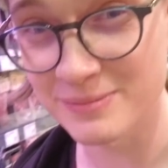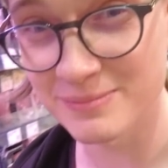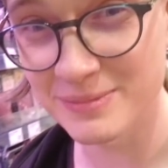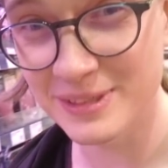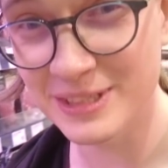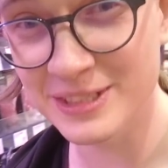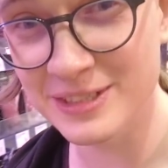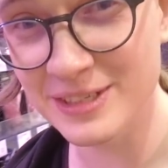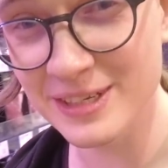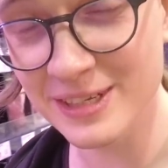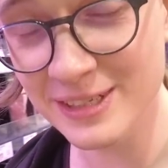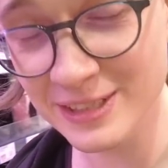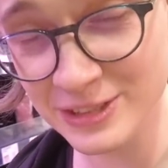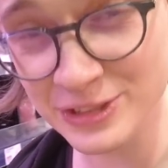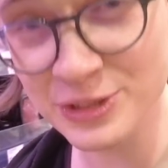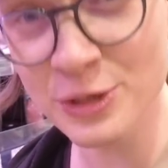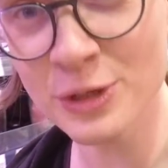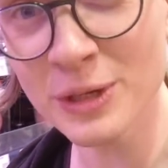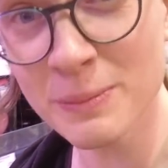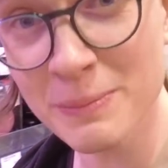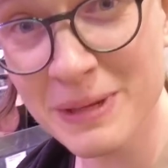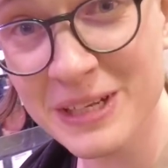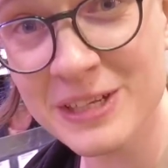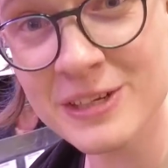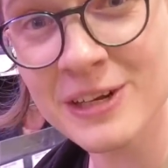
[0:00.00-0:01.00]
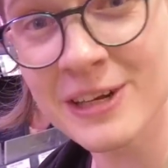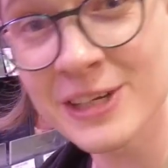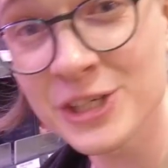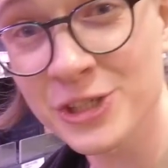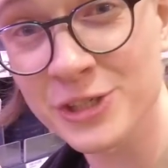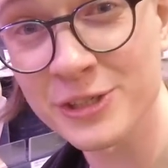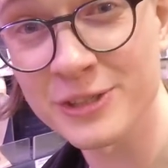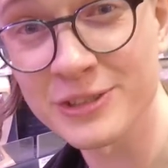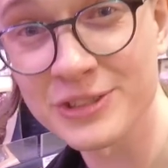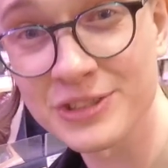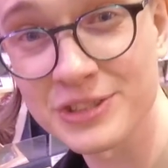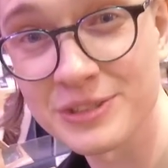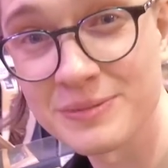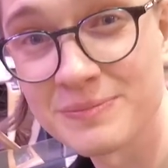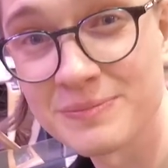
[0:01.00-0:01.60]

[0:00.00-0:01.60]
It is gonna be delicious.